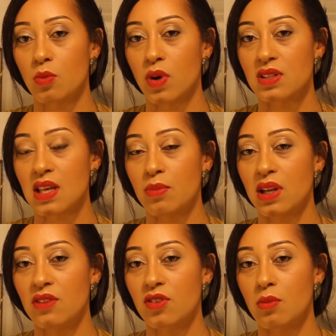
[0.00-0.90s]
where is that
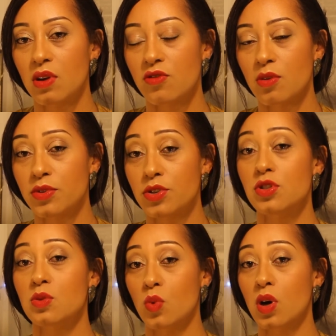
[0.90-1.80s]
belief coming from, and do
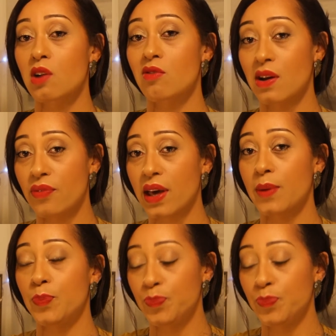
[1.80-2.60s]
some work around that.